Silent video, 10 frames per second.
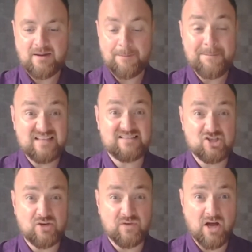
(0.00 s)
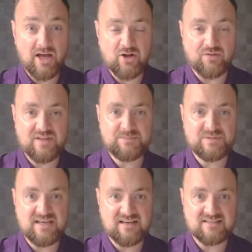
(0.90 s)
message, if you like, on this
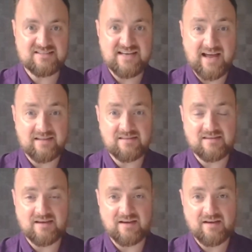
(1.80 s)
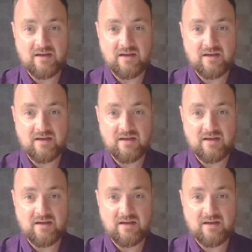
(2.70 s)
particular stat that